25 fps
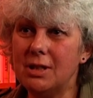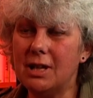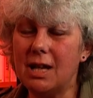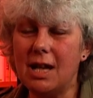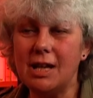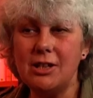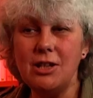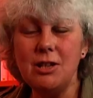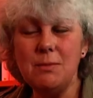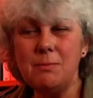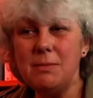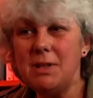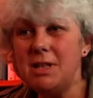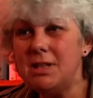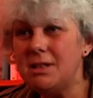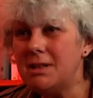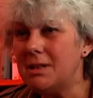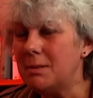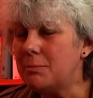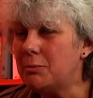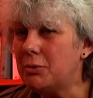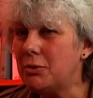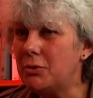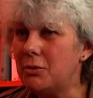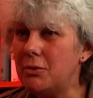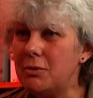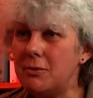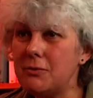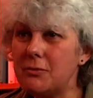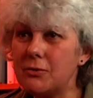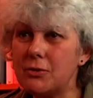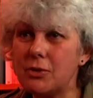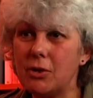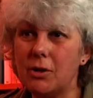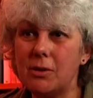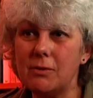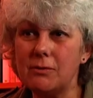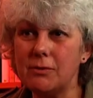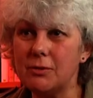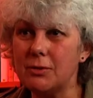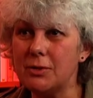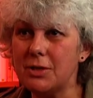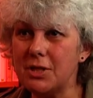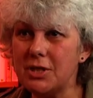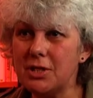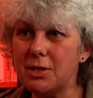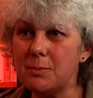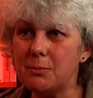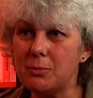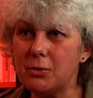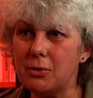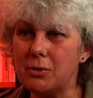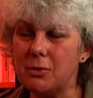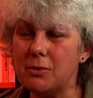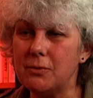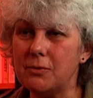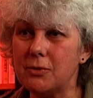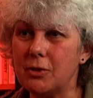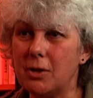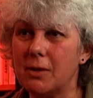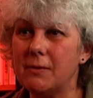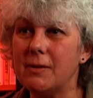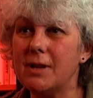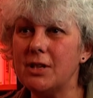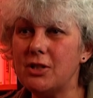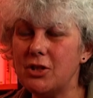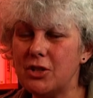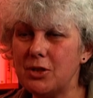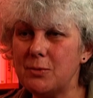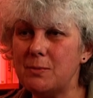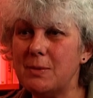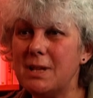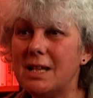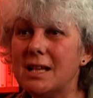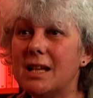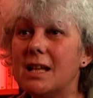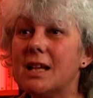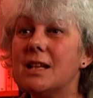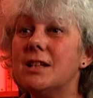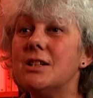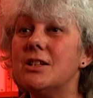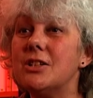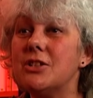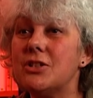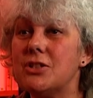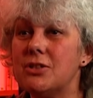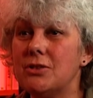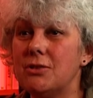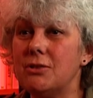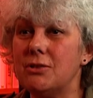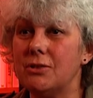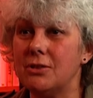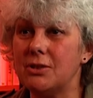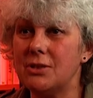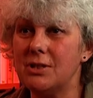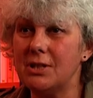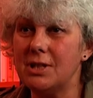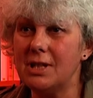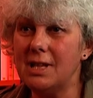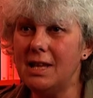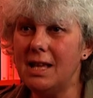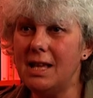I don't mean approved of or disapproved of, I just mean understood